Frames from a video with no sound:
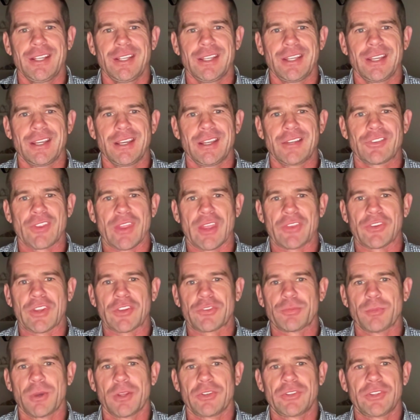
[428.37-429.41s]
And so
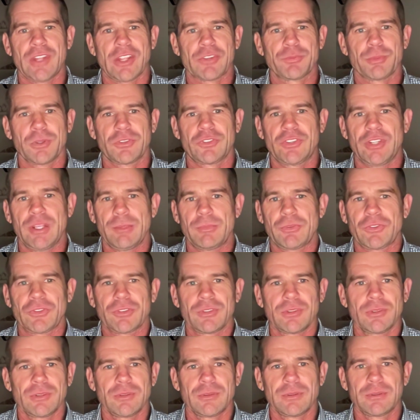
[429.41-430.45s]
that's my tips,
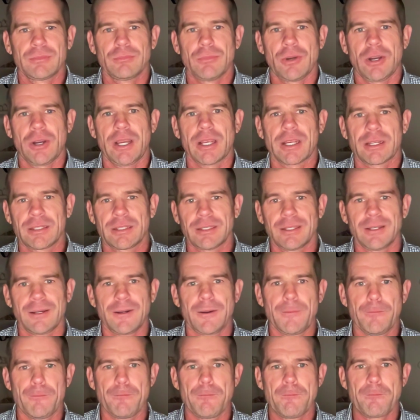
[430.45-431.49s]
Mike.
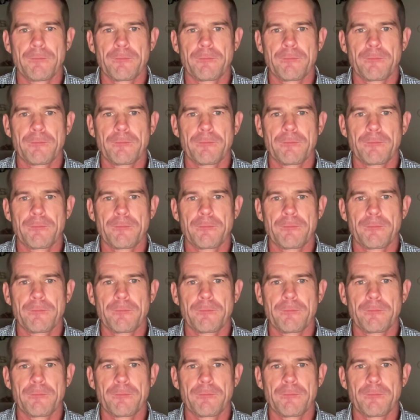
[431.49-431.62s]
And